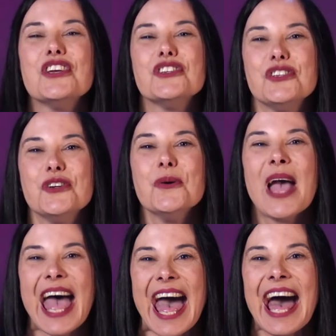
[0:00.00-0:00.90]
You
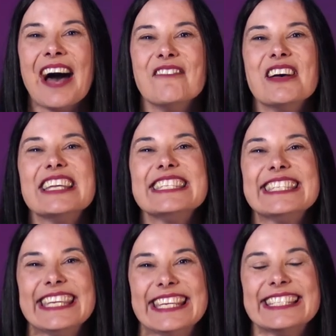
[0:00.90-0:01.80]
have a
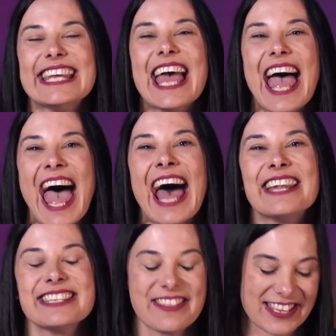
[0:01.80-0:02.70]
seat
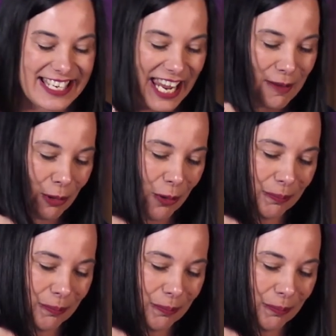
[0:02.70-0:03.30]
at the table.